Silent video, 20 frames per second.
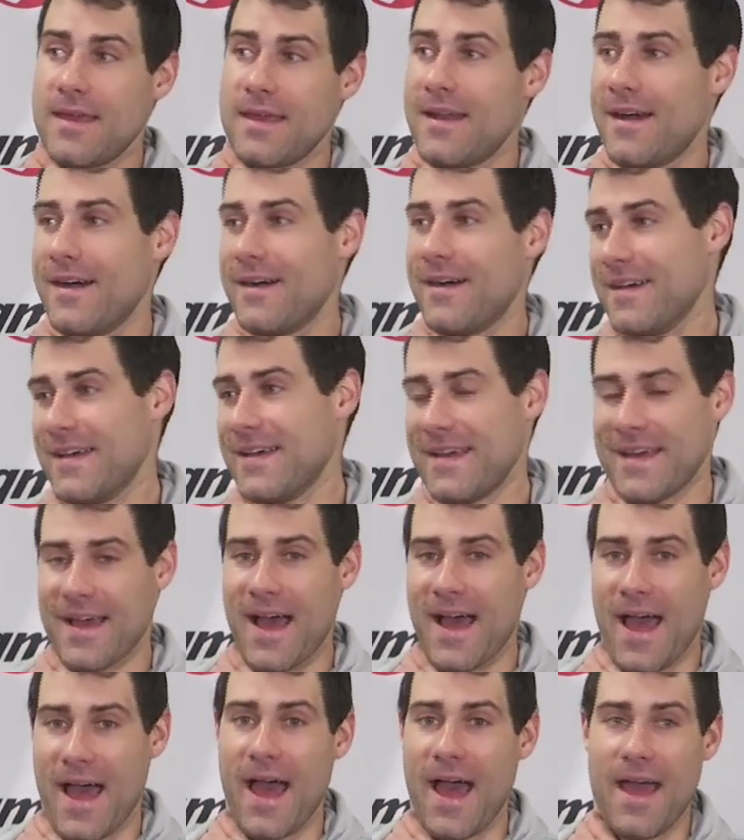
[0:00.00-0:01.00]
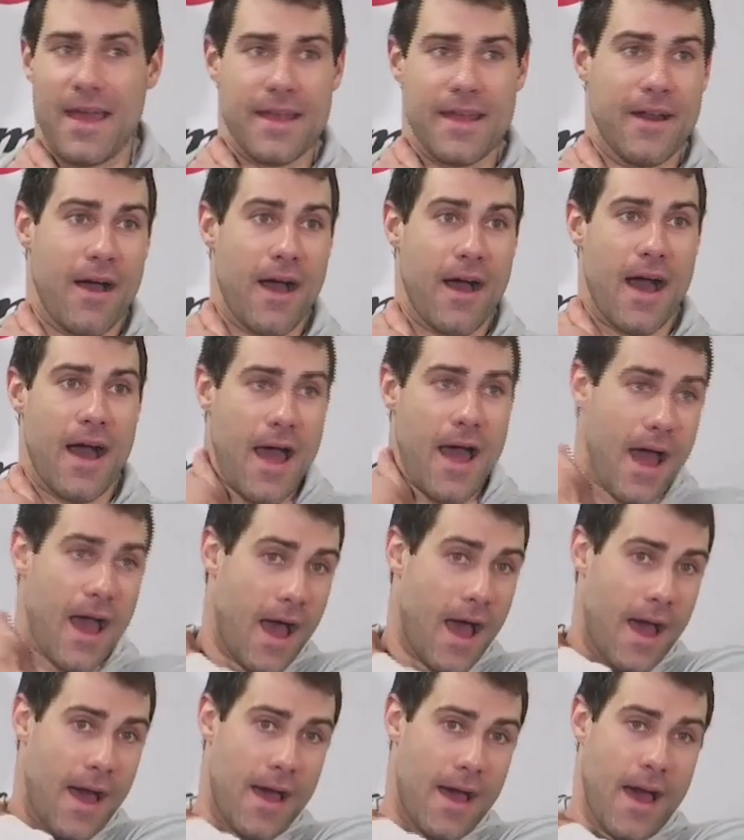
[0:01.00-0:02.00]
you know, uh, you know, I,
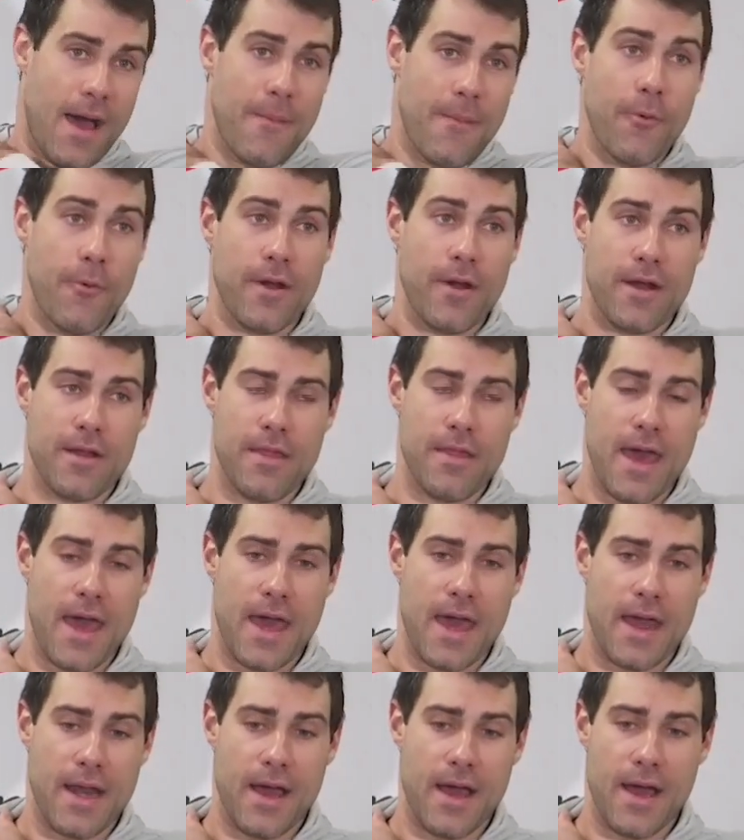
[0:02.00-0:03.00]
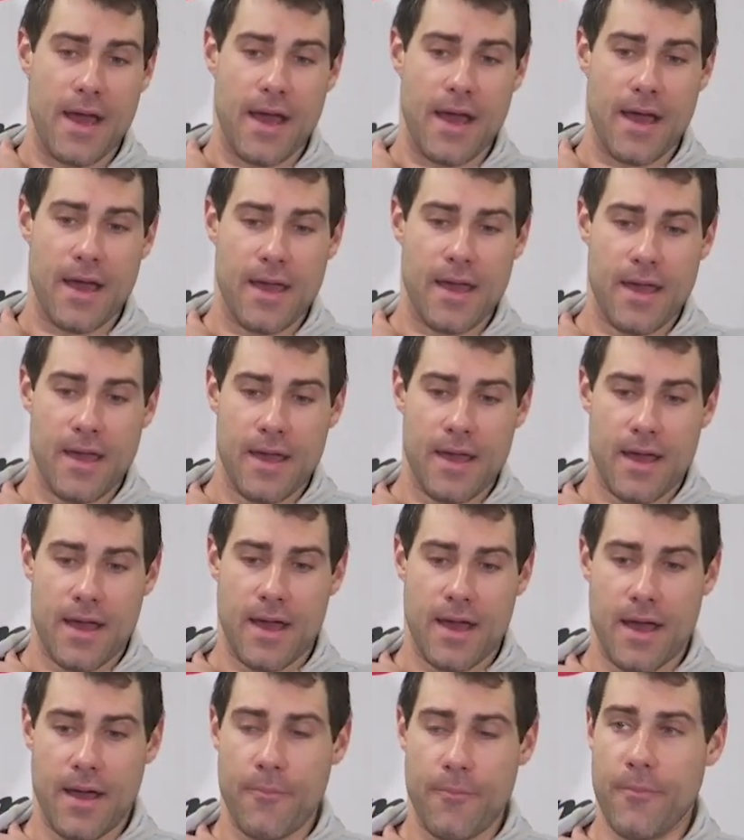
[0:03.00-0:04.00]
am aware that uh,
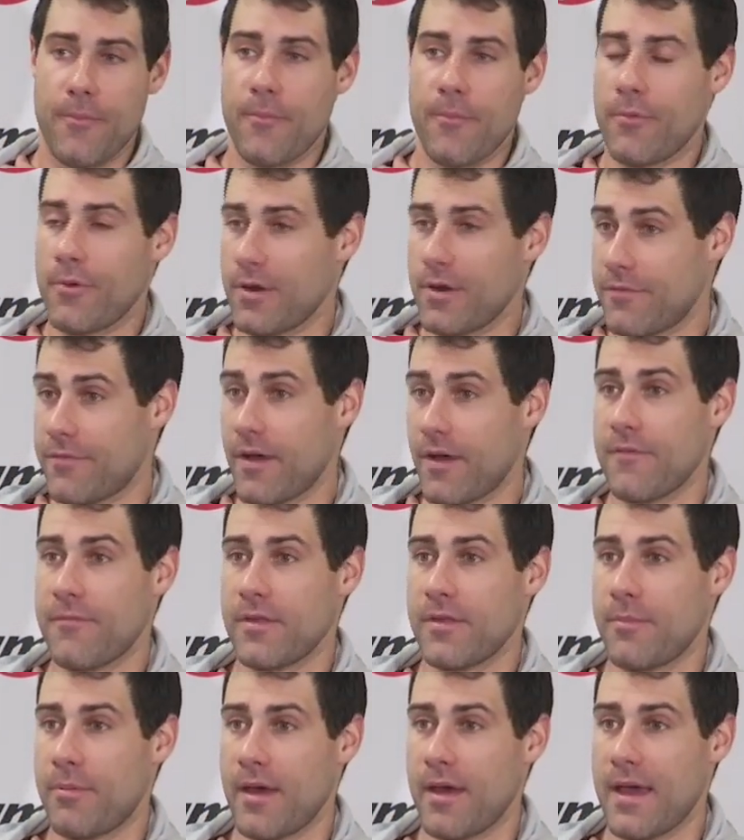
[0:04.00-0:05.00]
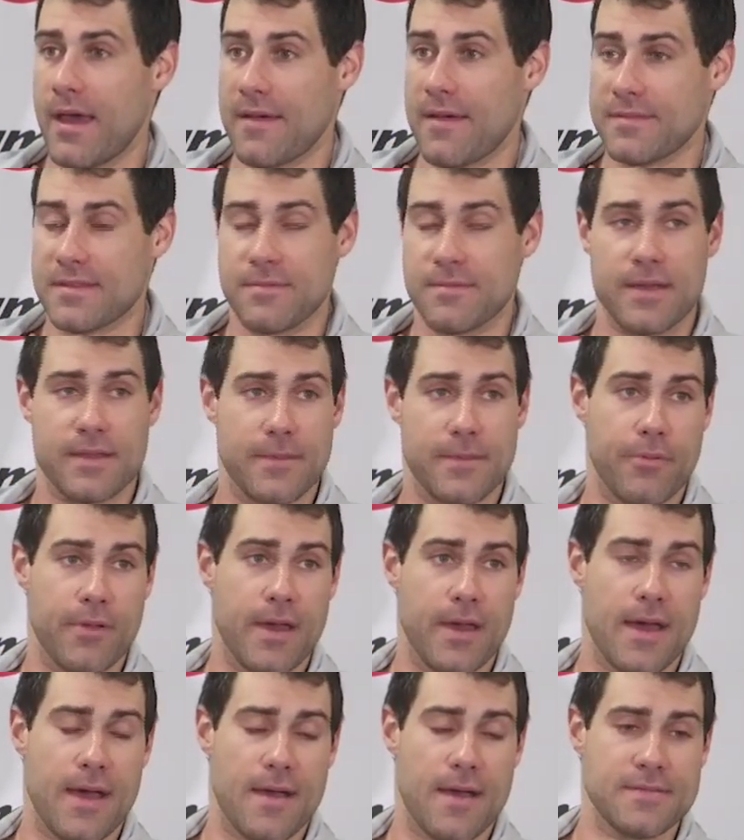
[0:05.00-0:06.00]
um, we're in a fight for the playoffs to make the
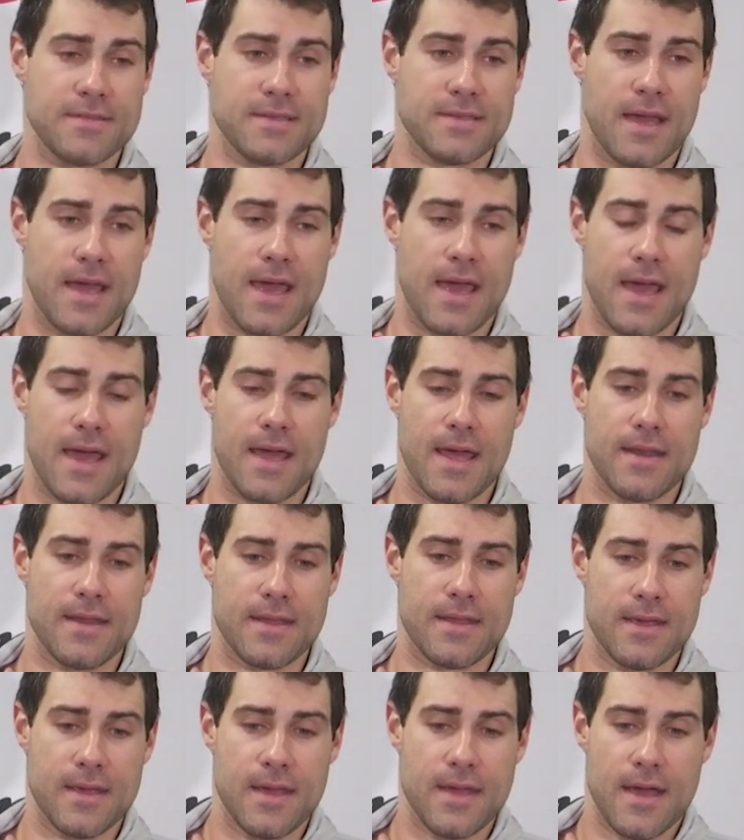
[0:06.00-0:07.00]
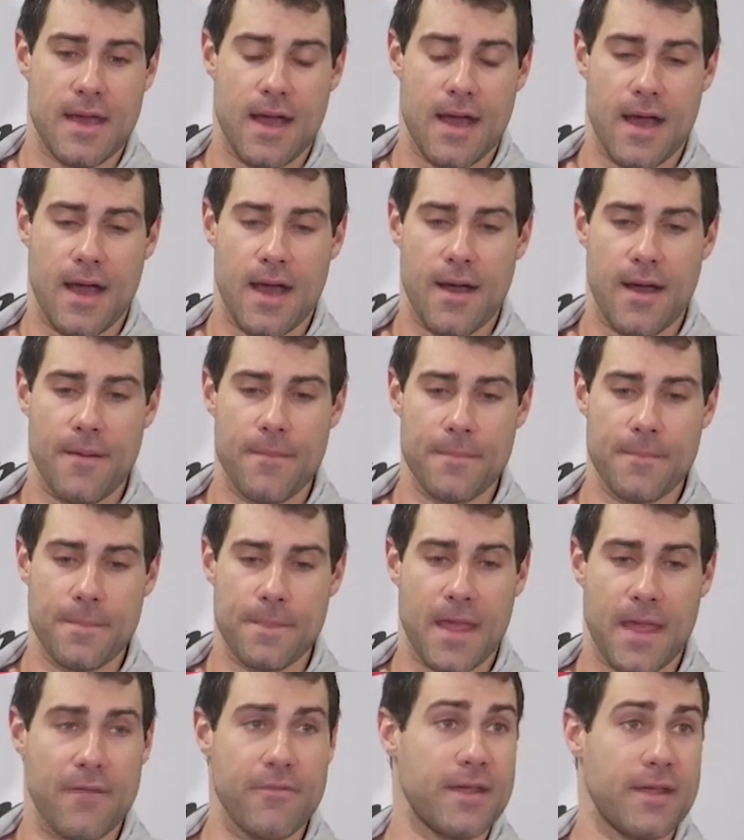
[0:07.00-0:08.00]
playoffs, and um,
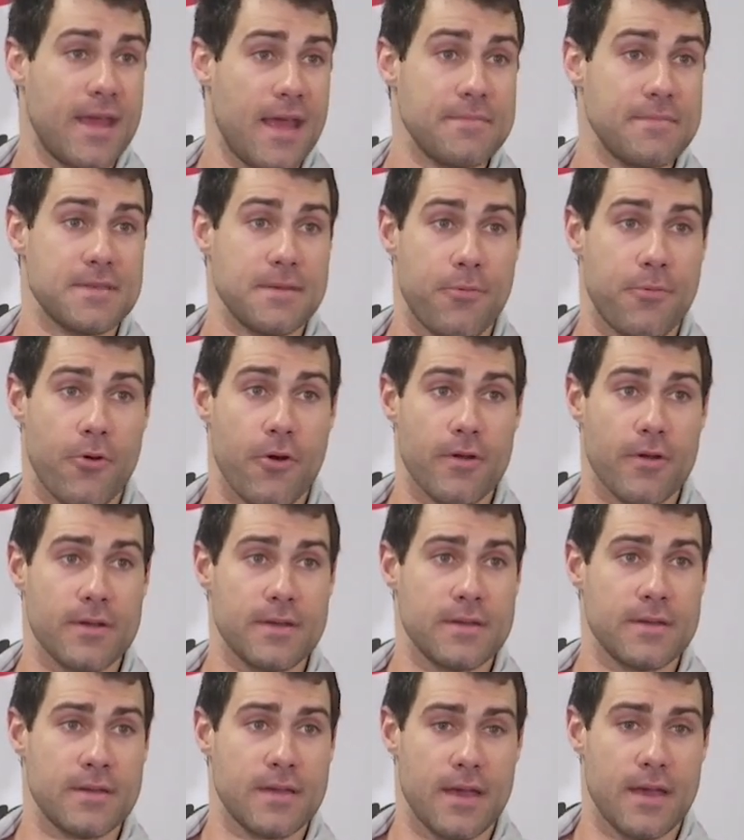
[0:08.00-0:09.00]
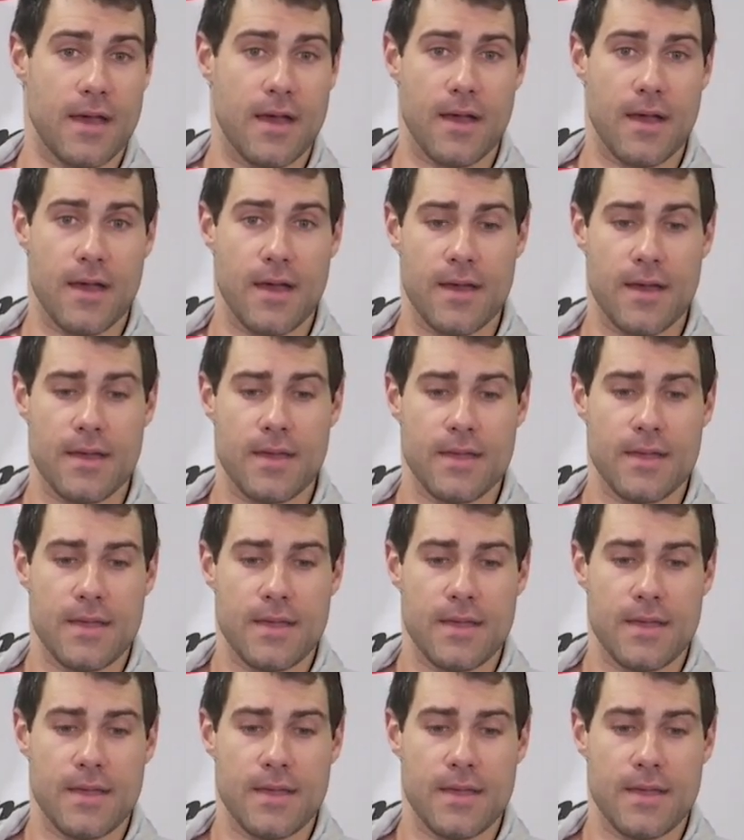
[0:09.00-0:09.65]
every game's important. Uh,